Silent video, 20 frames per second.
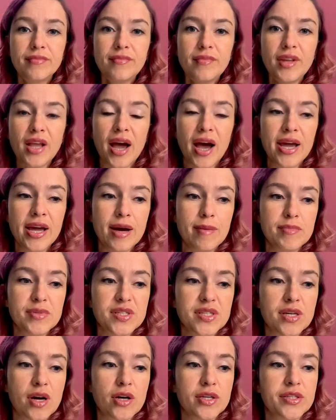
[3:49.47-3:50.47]
I am
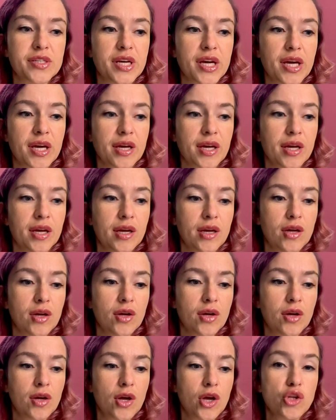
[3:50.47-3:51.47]
starting
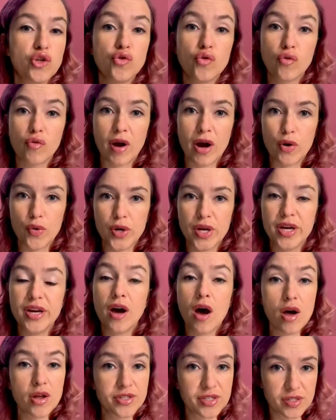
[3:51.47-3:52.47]
to crown an
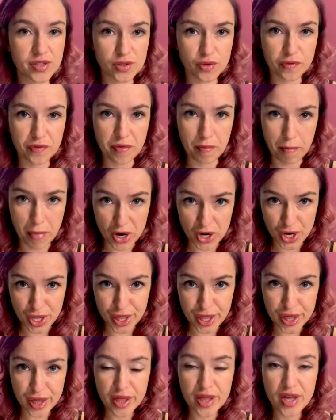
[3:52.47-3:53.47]
artist of the month.